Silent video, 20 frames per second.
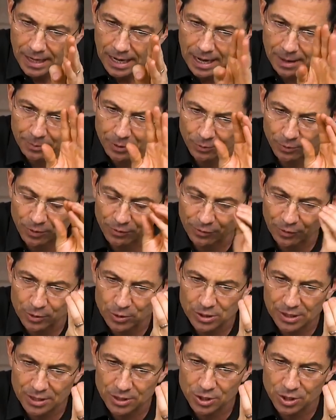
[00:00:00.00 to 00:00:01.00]
I'm going to
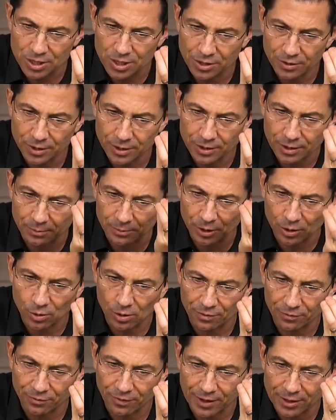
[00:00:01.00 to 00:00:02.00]
reverse engineer it. I'm going to go
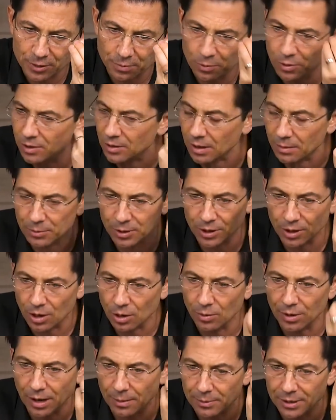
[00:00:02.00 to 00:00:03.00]
on Facebook, or I'm going to
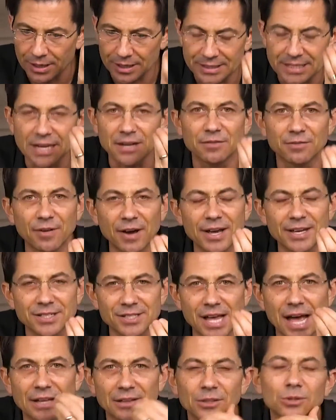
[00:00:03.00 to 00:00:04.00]
go and I'm going to identify
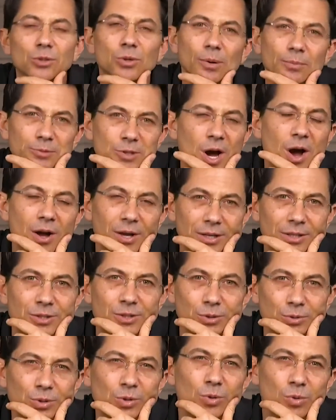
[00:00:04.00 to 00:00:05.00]
exactly who I'm talking
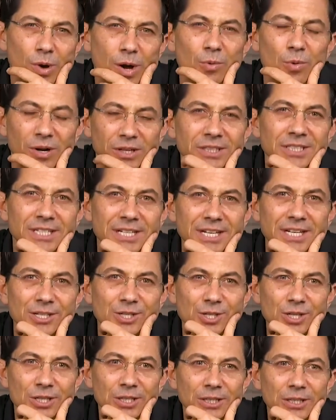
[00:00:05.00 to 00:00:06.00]
to. Who do I want to
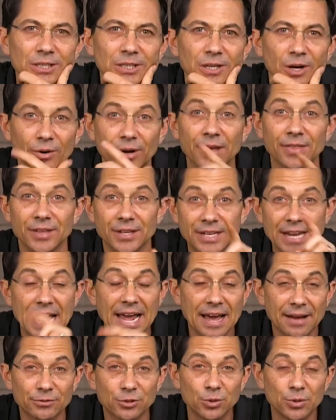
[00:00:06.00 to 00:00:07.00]
teach? Okay, 2
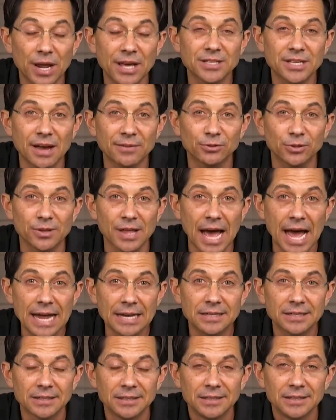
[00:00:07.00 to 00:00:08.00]
days after
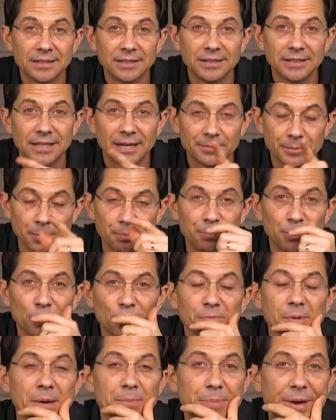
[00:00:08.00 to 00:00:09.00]
that, I'm going to
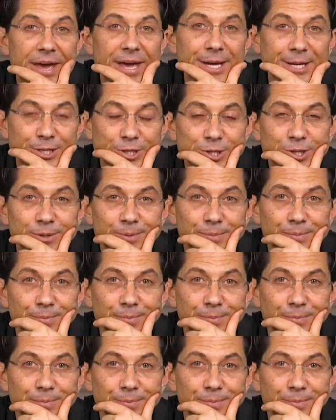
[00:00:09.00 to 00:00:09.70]
build my page.